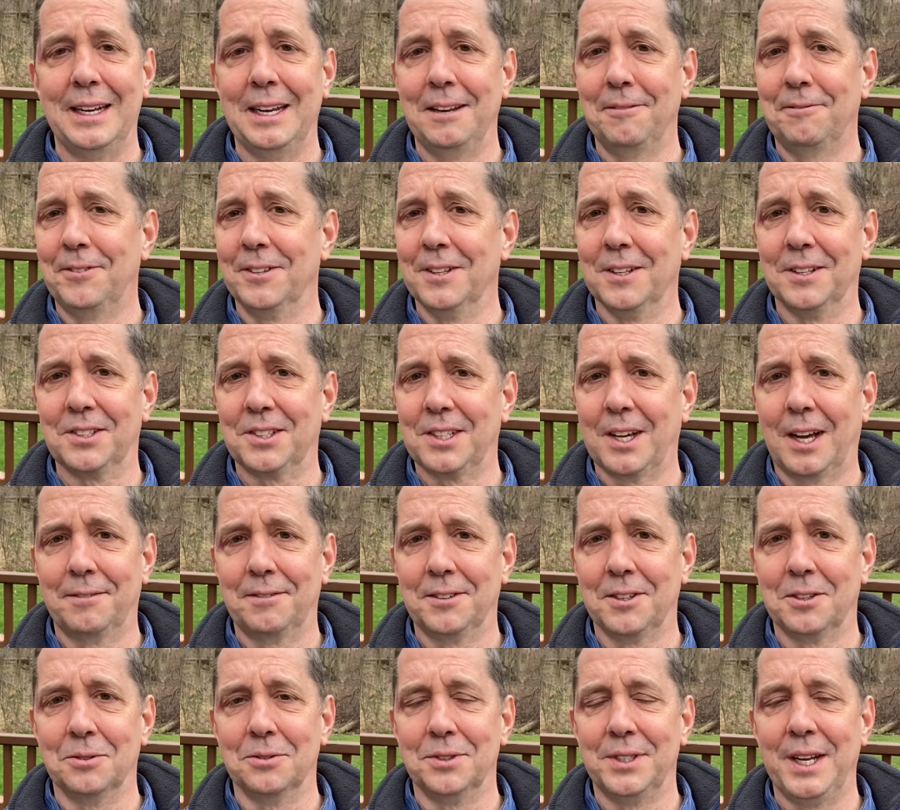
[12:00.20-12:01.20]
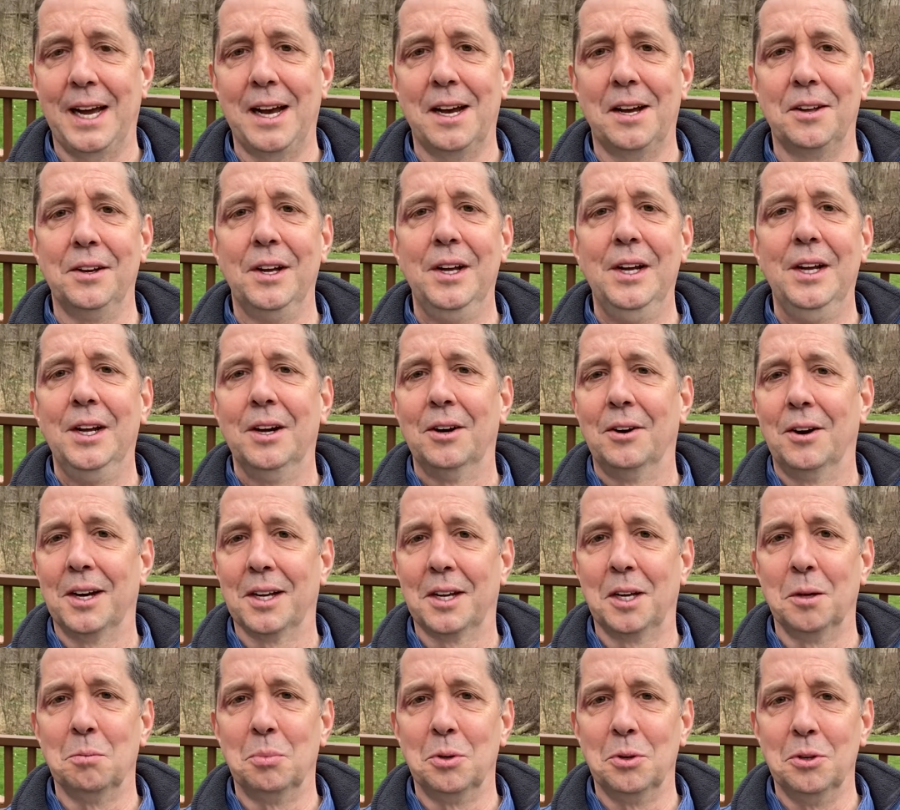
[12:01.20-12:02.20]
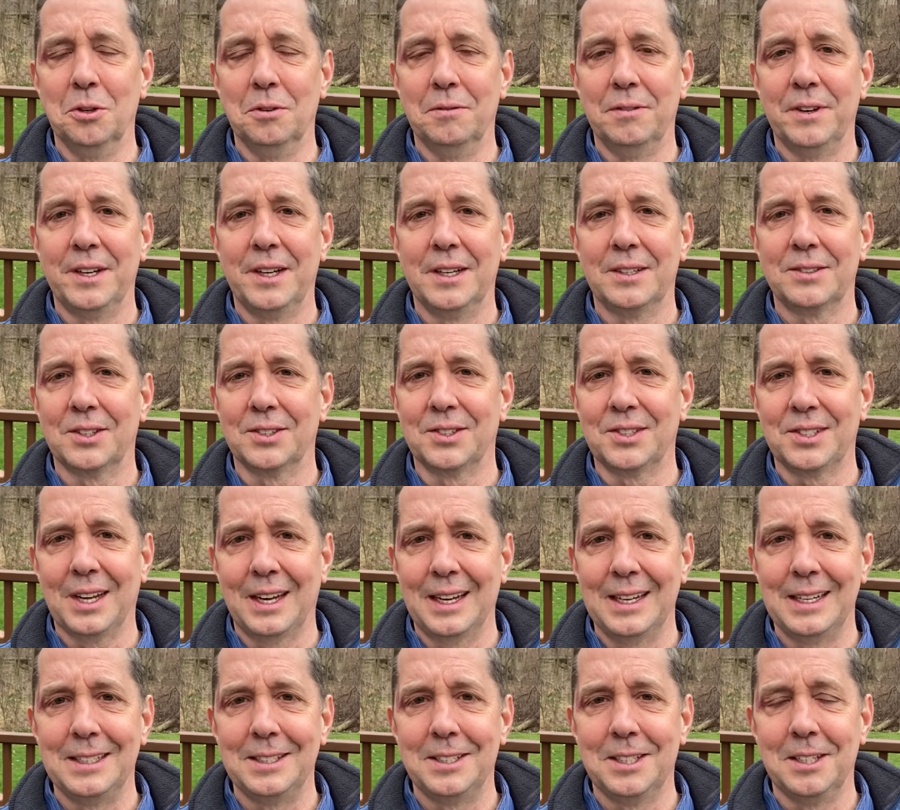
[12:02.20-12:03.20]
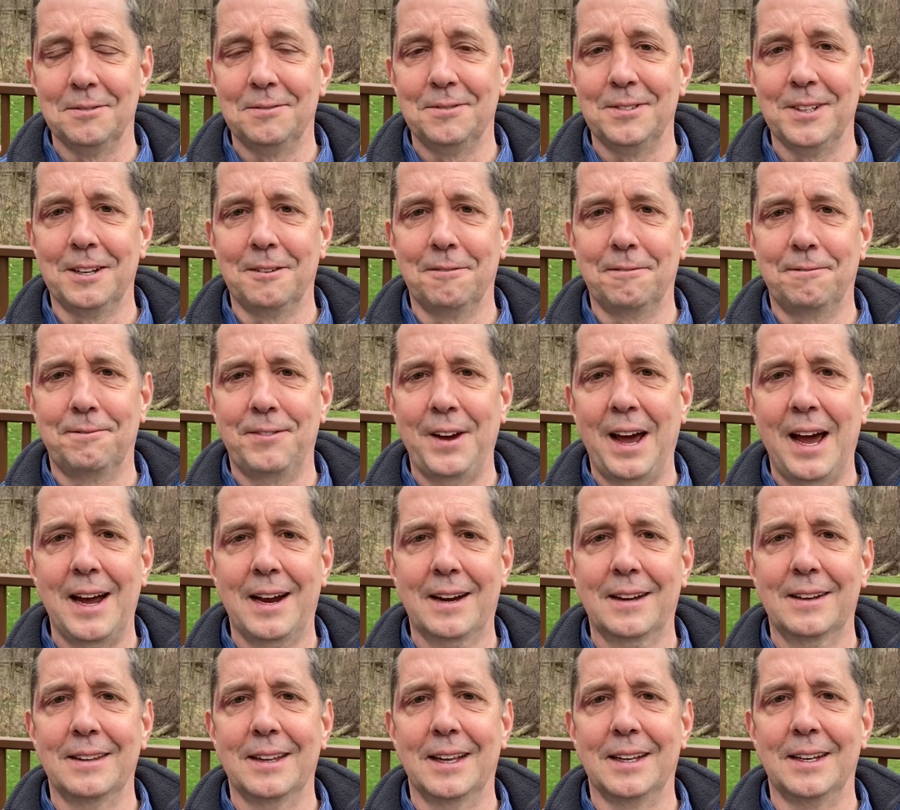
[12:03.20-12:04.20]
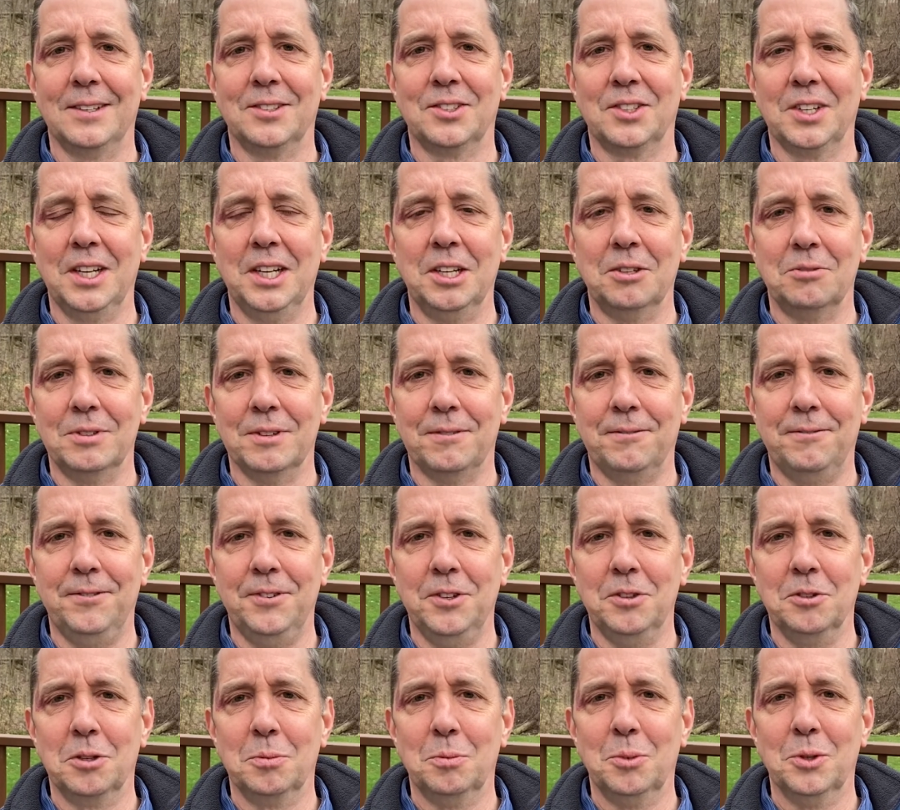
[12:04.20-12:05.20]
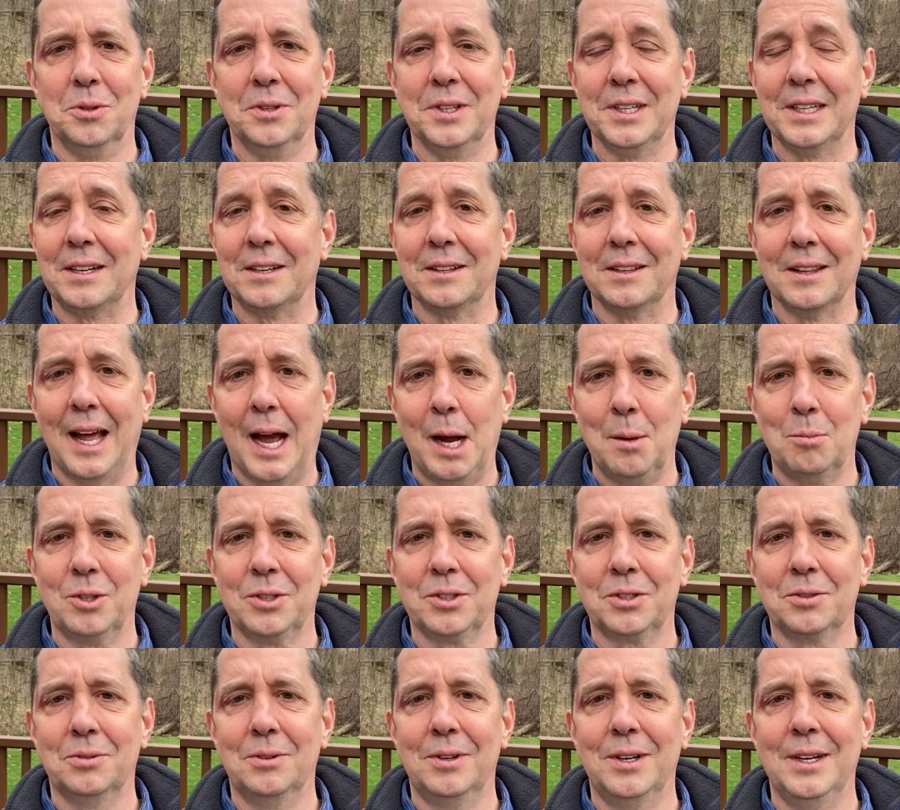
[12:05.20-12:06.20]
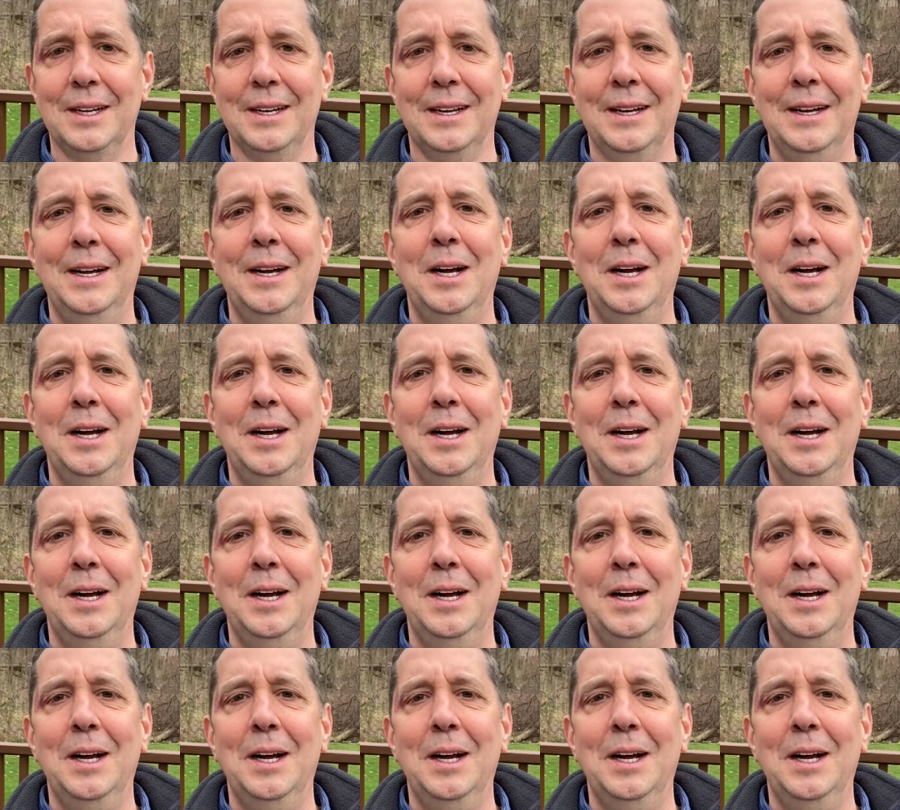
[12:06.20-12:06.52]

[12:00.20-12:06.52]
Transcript: philosophical doubt, or I can prove it as a scientific fact that is irrefutable in a laboratory,